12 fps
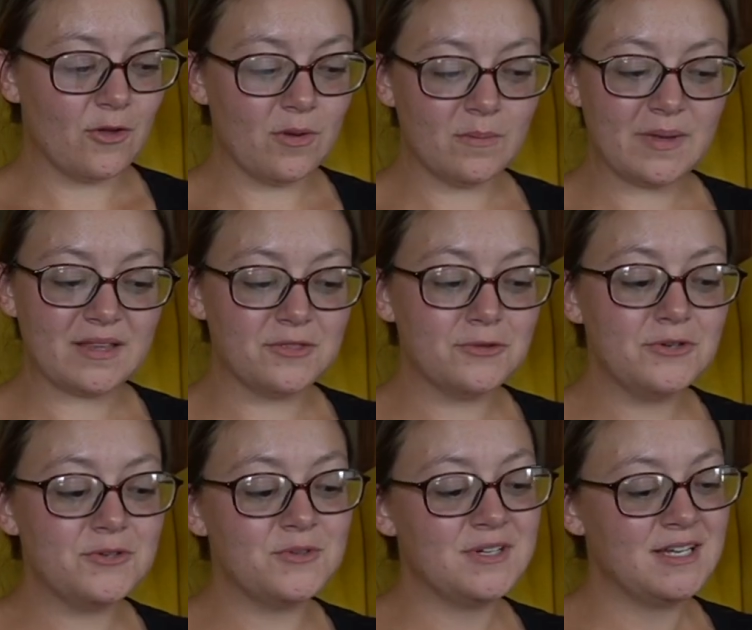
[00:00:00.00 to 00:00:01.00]
Going back
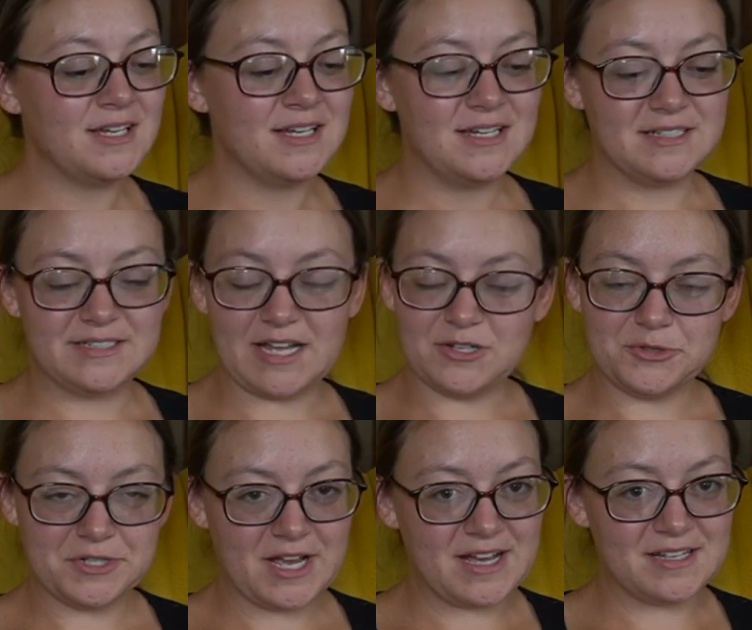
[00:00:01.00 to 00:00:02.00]
through,
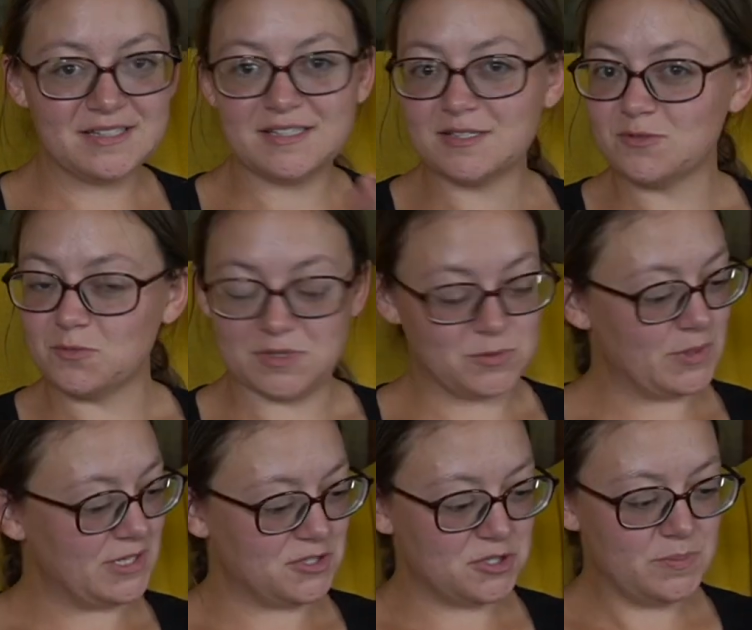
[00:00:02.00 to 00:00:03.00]
natural gas was
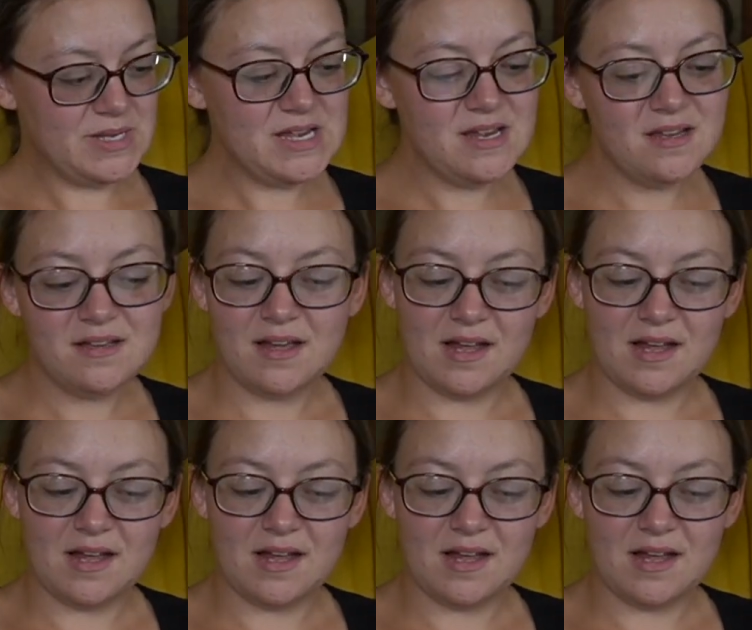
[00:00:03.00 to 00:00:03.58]
what it should be.